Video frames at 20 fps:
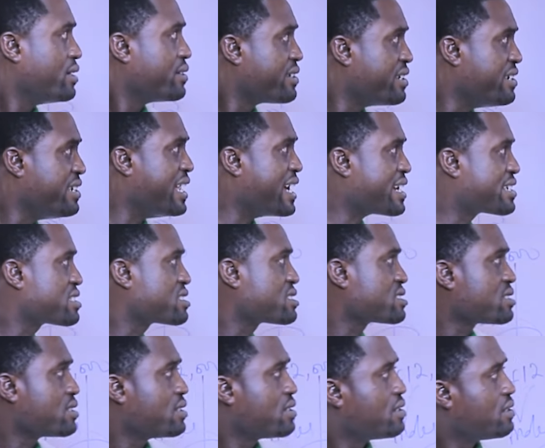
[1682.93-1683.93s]
The
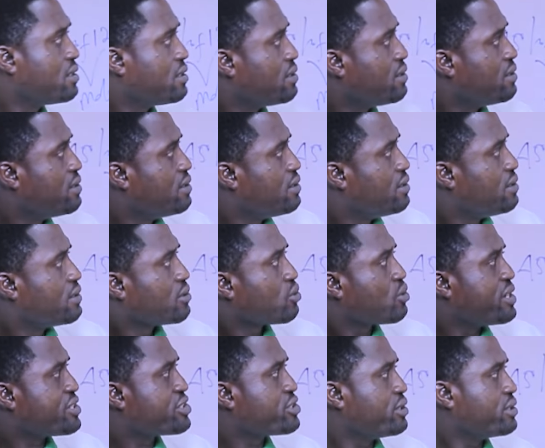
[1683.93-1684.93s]
next
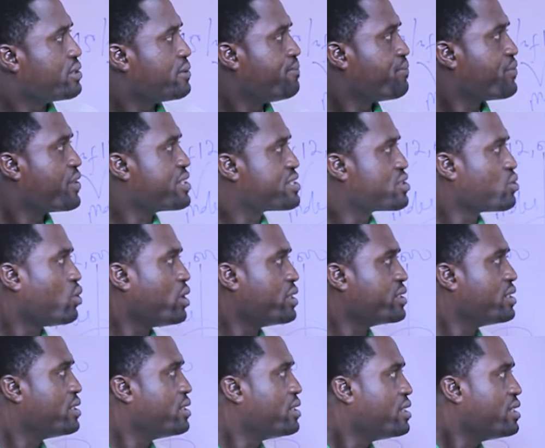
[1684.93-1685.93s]
question,
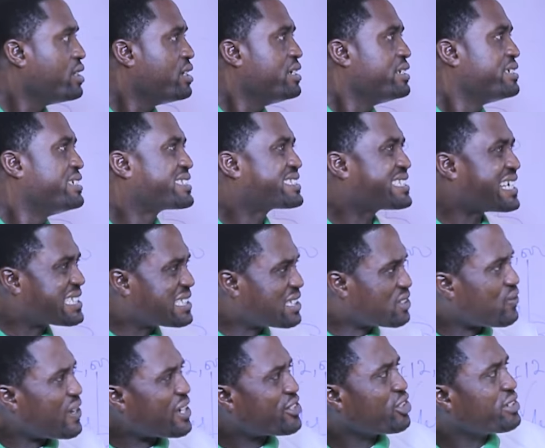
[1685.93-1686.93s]
81. The
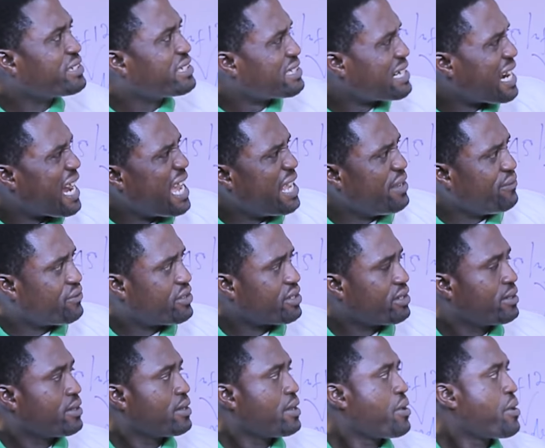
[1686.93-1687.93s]
satisfaction derived
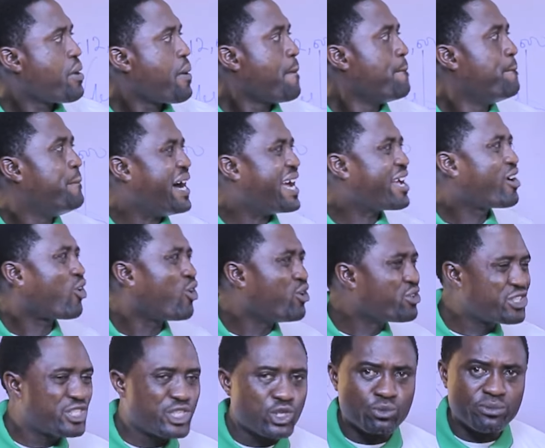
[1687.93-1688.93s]
by
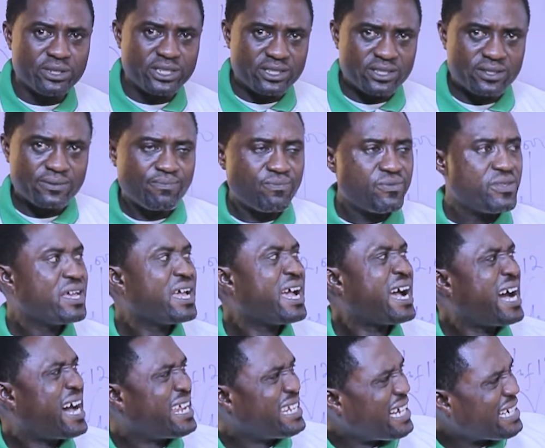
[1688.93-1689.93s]
consuming
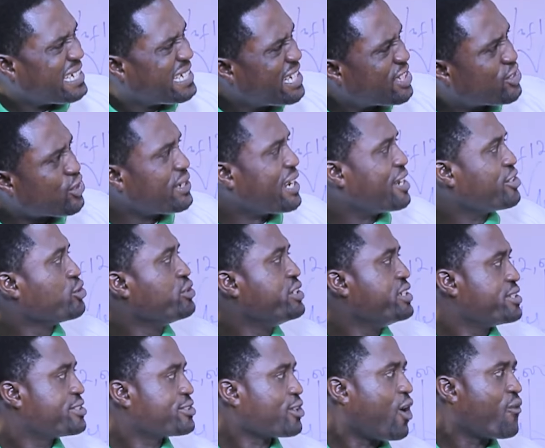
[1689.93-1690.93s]
an additional
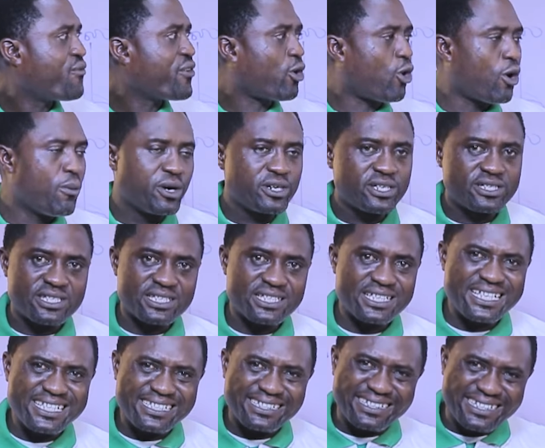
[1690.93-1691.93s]
unit of a commodity
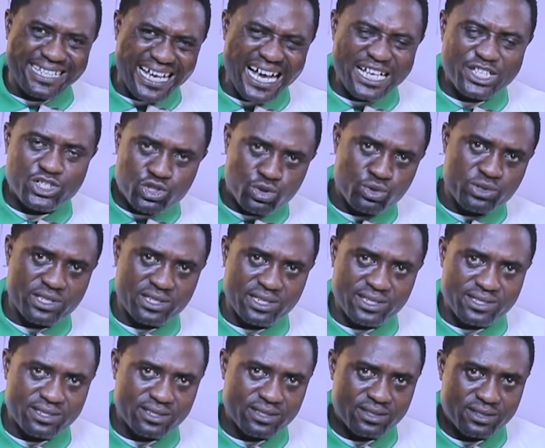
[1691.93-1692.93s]
is dash
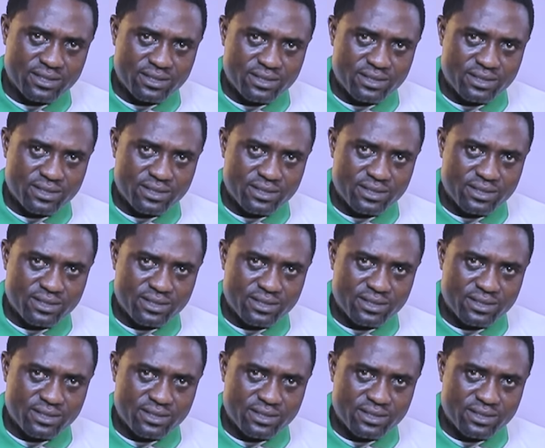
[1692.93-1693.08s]
utility.